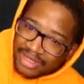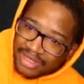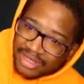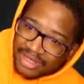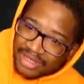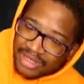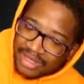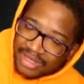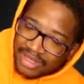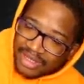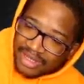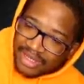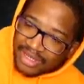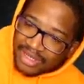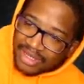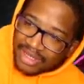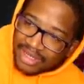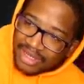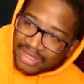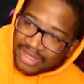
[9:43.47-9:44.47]

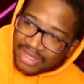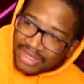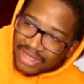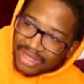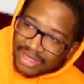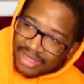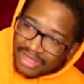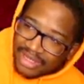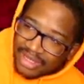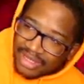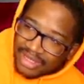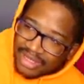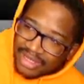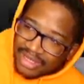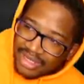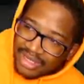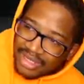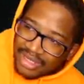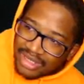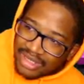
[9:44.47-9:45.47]

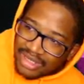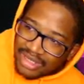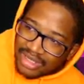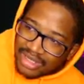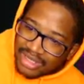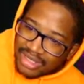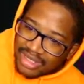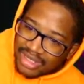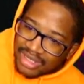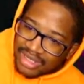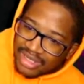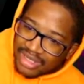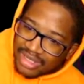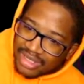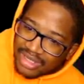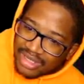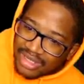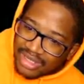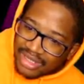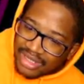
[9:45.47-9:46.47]

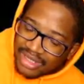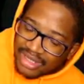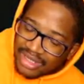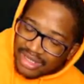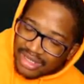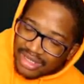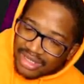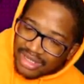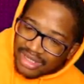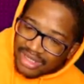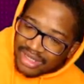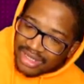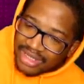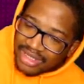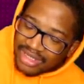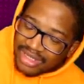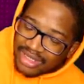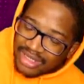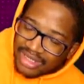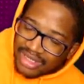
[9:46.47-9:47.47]

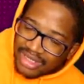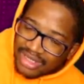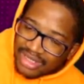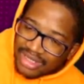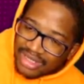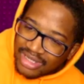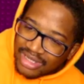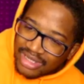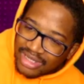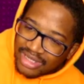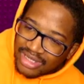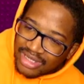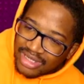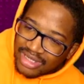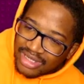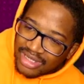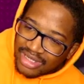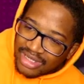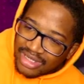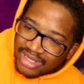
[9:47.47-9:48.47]

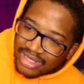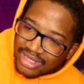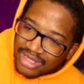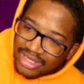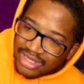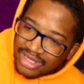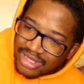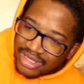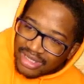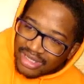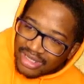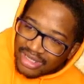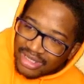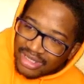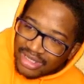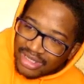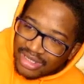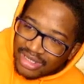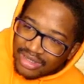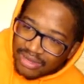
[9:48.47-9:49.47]

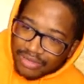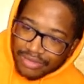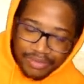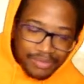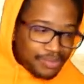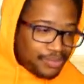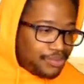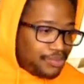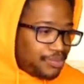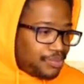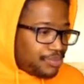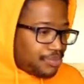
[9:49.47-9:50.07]
(silence)